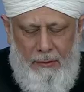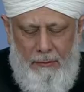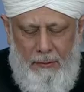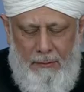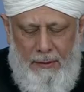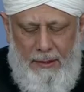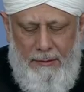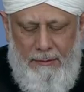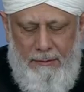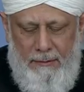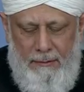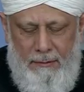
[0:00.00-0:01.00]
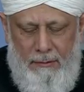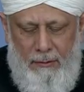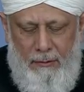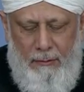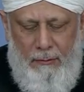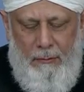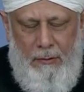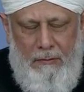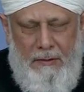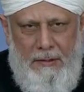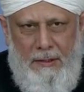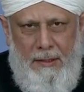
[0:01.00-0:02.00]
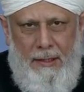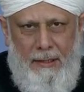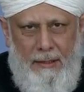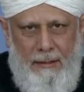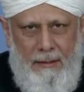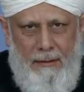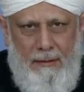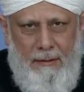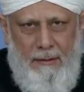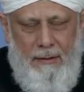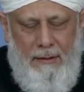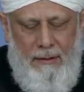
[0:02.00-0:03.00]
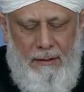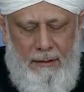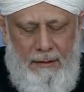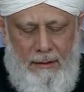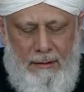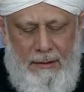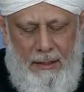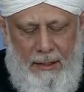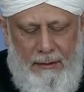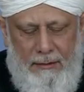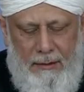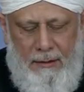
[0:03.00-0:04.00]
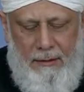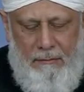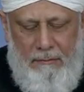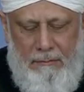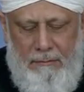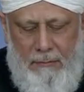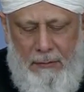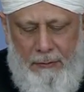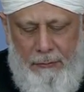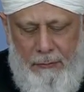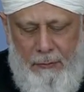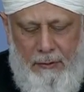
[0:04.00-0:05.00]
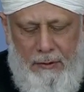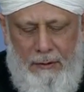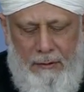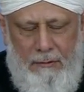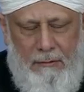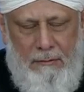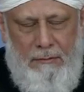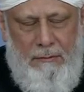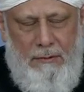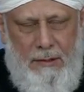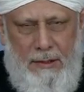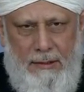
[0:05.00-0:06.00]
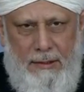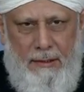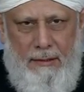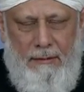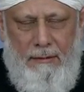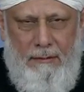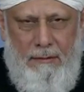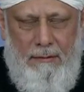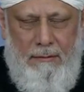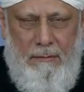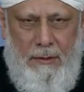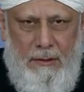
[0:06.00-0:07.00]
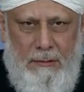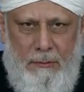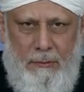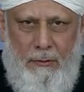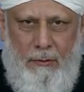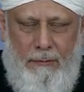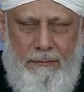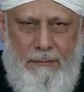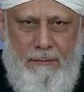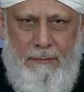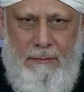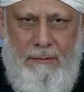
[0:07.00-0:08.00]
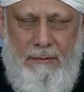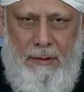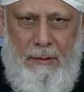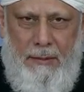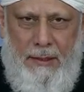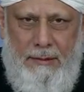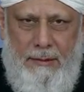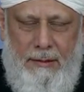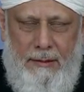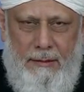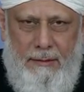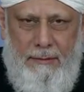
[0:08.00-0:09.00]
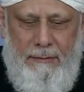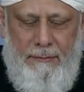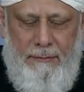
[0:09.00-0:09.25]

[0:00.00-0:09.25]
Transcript: concept of uh, Islam has completely changed. The true meaning of jihad I have come to know for the first time today. After knowing this true meaning of jihad,